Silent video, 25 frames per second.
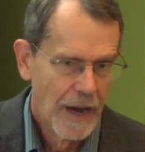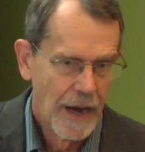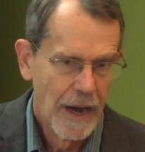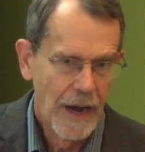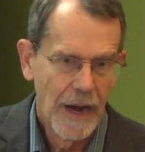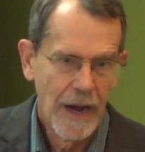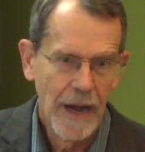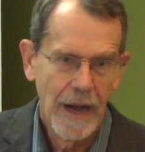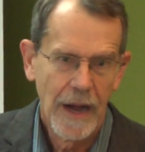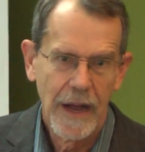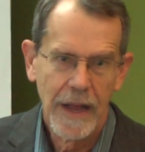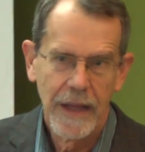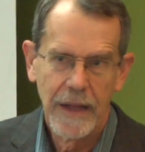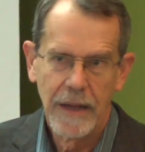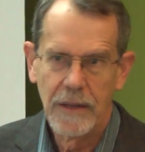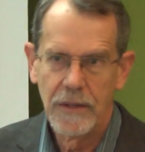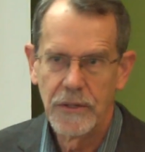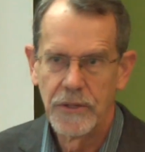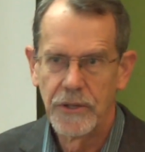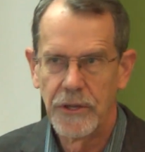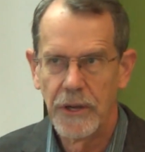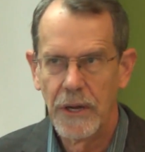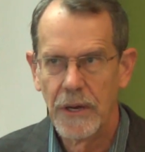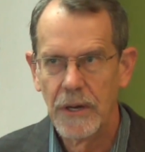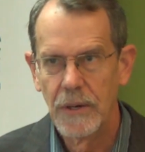Uh, I
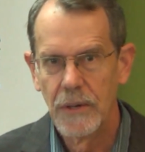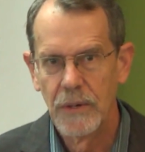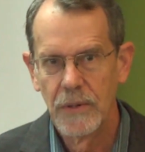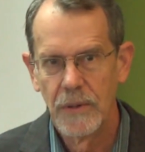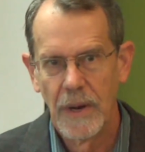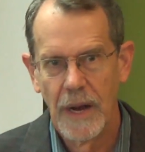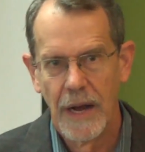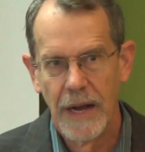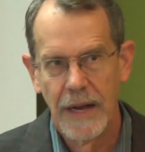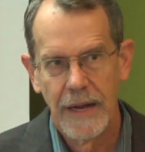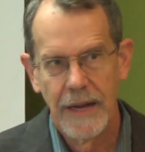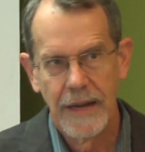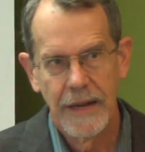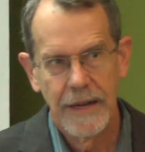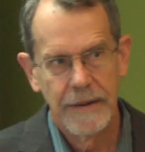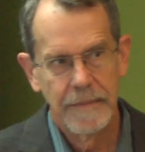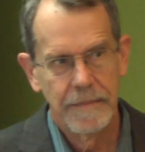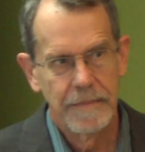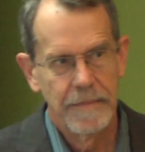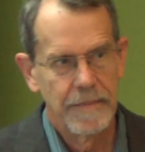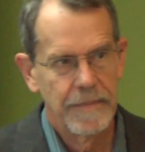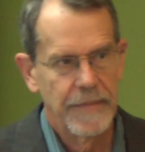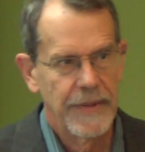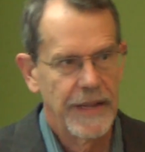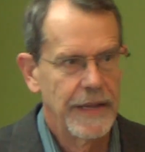also
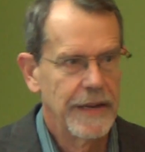um,